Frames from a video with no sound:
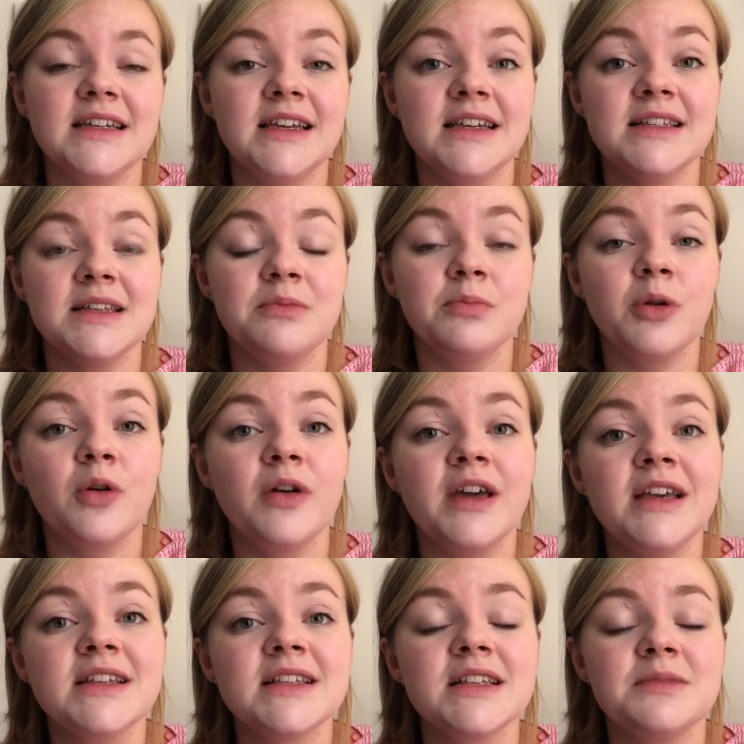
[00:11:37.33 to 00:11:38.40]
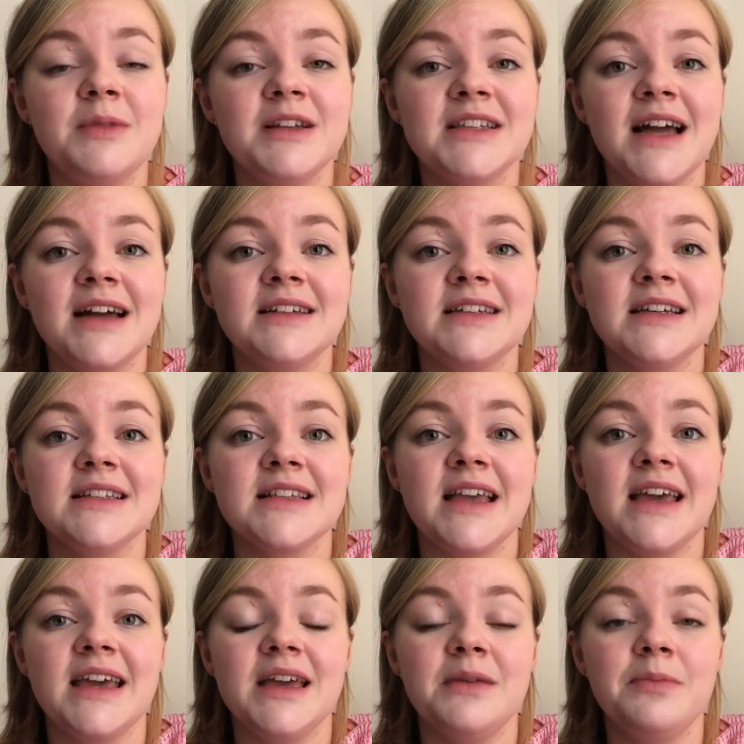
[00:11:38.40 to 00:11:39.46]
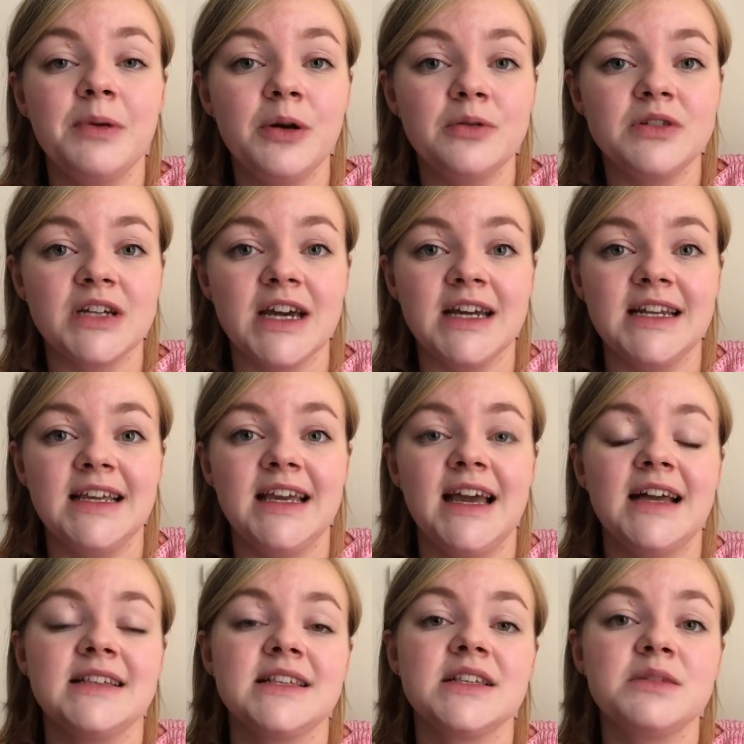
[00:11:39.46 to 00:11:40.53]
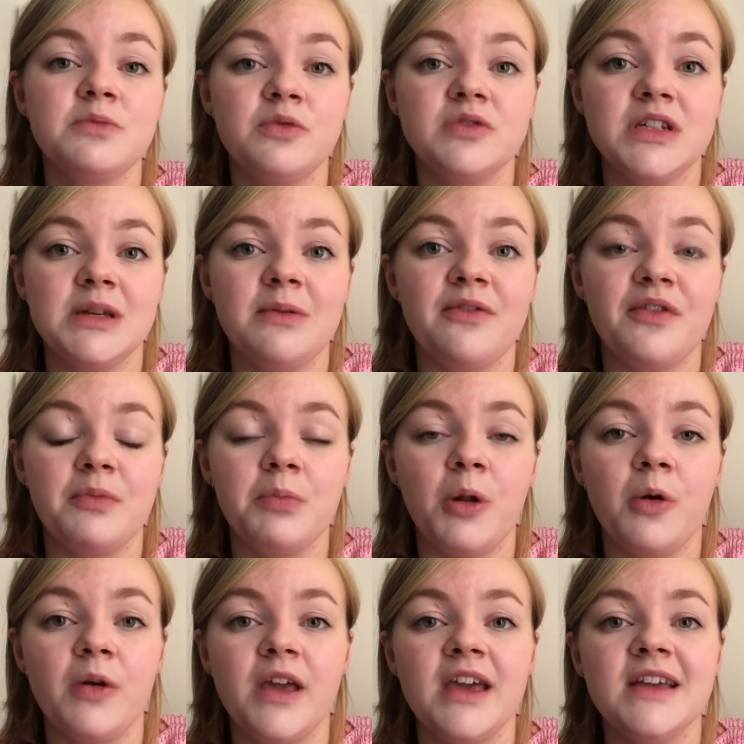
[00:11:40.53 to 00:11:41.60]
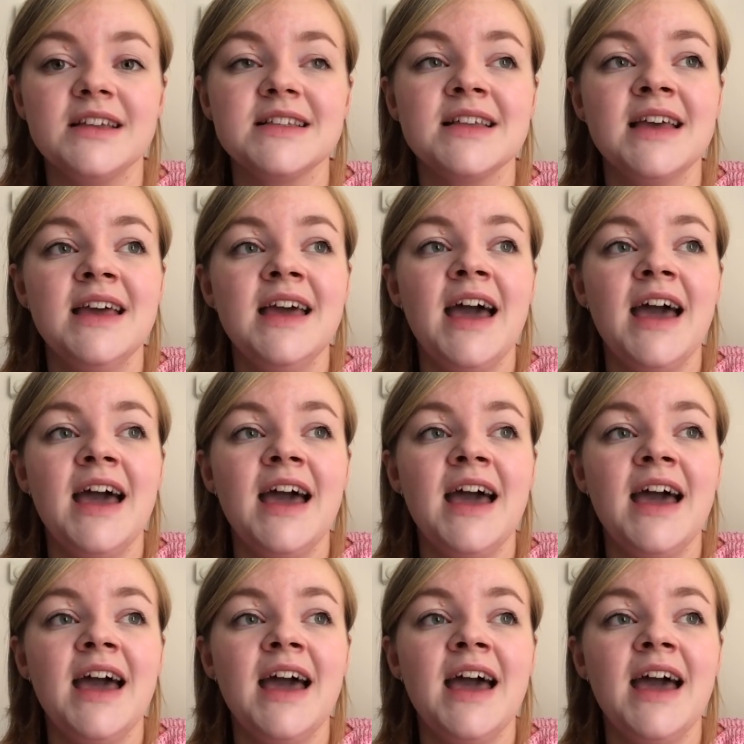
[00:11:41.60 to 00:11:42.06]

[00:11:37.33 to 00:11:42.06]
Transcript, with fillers: his employees because my dad is a builder and he has a small team of employees,